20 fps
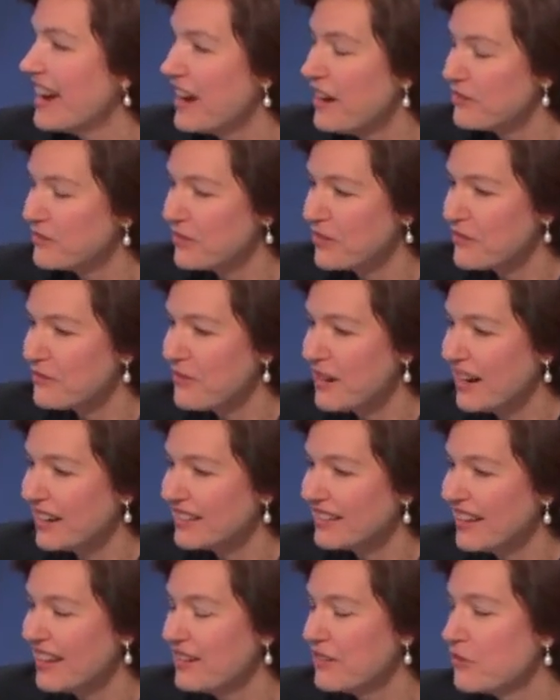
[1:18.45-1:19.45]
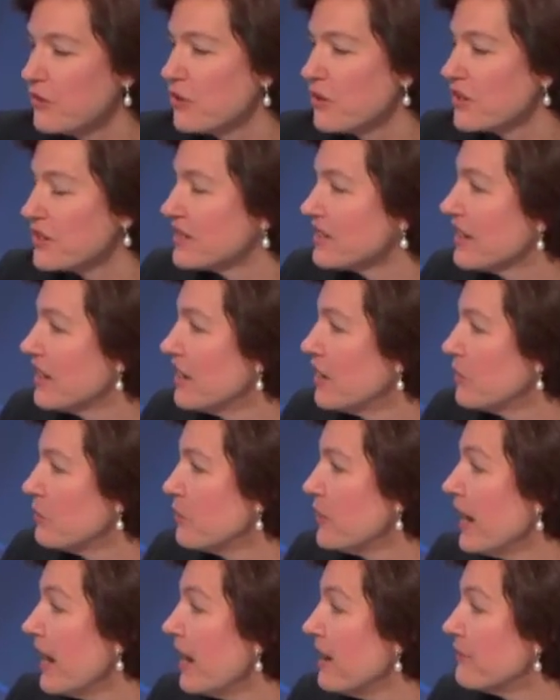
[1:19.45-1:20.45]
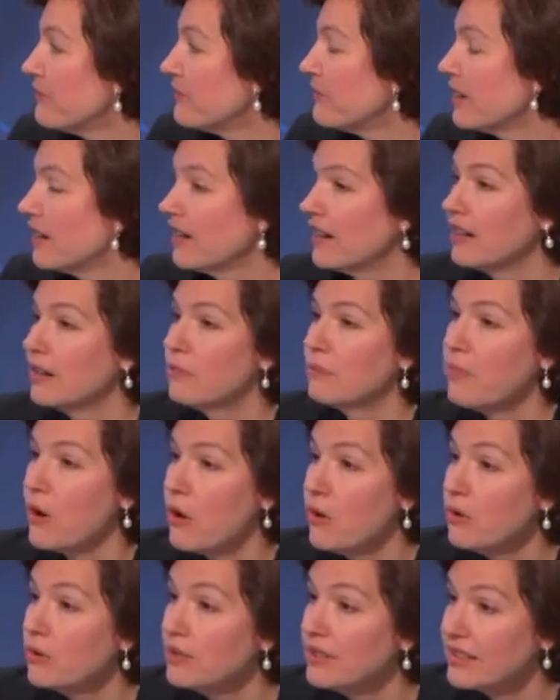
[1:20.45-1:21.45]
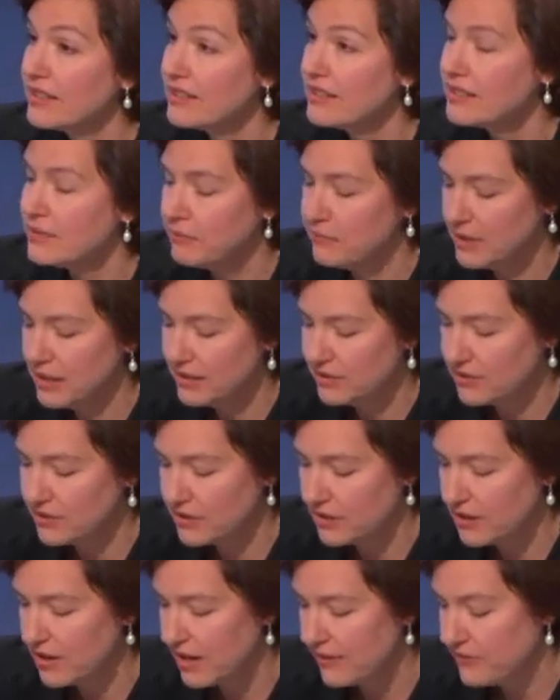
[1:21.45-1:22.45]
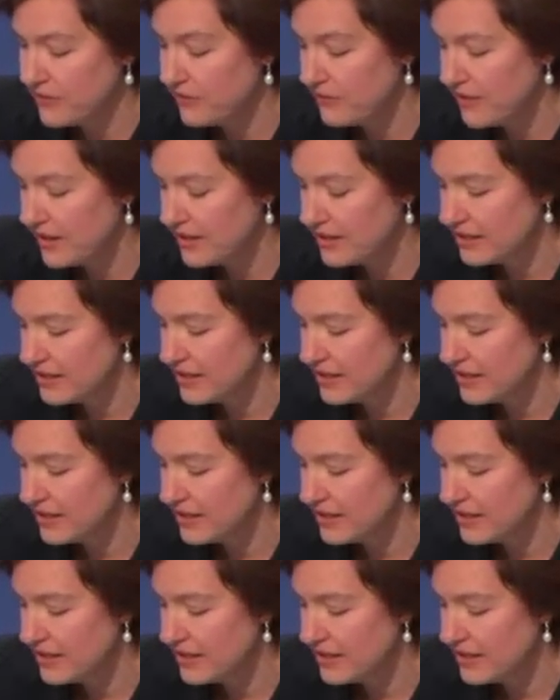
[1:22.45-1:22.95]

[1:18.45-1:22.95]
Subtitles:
After the fact. And of course, we have Poland's Minister of Defense